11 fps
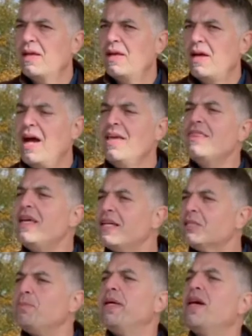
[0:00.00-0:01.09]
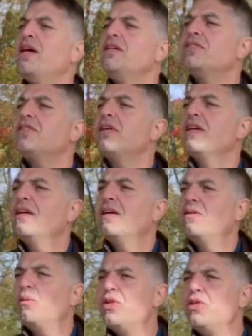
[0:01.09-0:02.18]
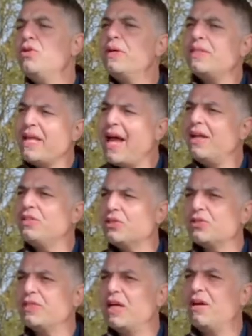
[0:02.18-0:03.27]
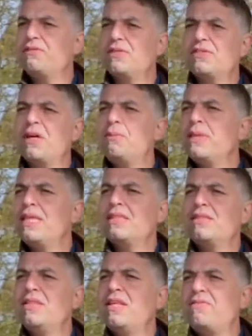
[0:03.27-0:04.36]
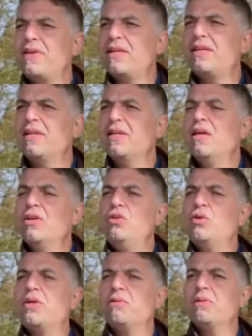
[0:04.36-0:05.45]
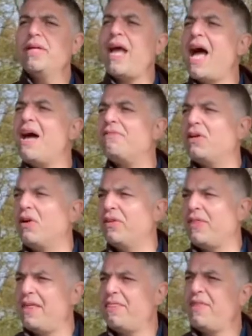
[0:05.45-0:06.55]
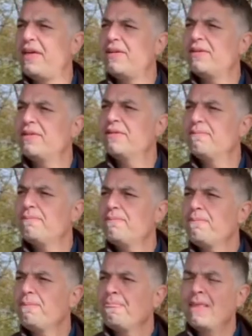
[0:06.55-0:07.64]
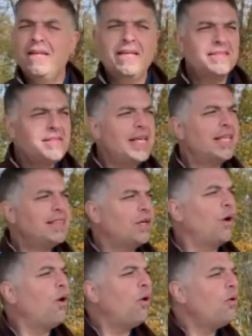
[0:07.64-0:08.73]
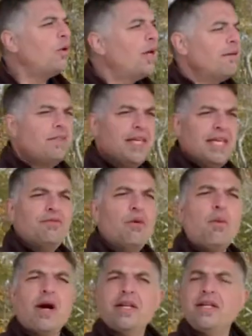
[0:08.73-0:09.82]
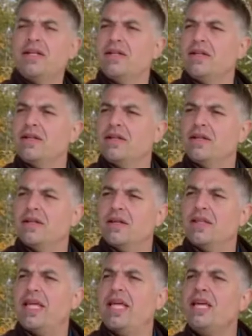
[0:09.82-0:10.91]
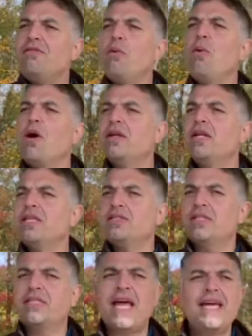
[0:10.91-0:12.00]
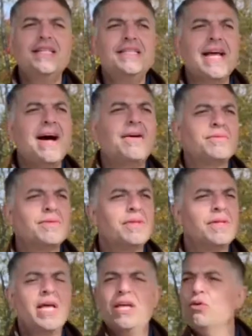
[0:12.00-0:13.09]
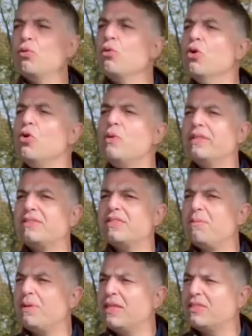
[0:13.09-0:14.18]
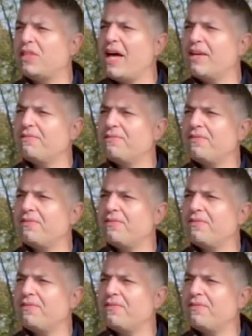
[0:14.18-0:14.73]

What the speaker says: I think it's because when you attach yourself to something that's living, you can wreak havoc on that thing. And isn't that the goal of the evil one? The evil one is to take down and ruin somebody's life.